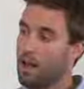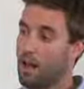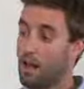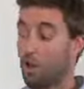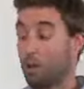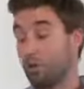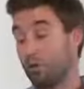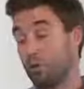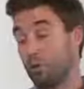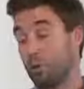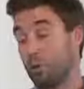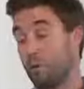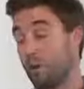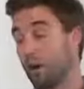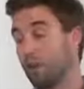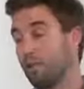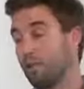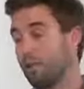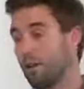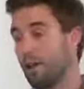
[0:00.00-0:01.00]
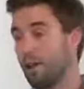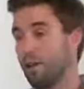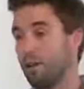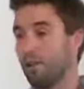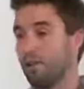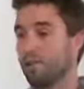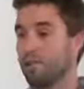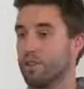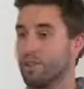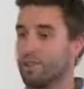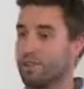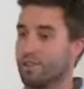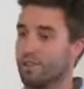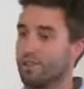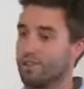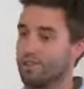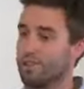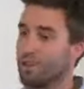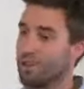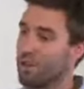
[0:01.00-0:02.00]
I could talk about any of
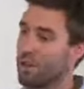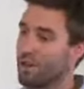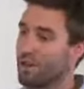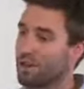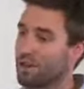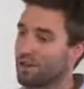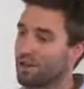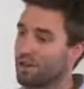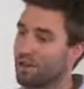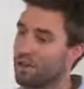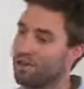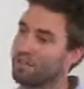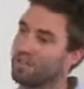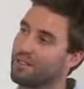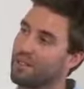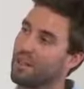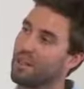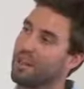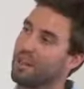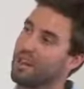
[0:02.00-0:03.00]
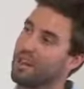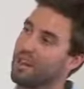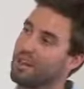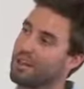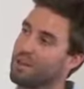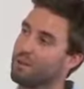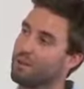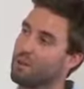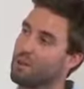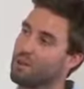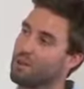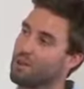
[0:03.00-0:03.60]
these things, but give me a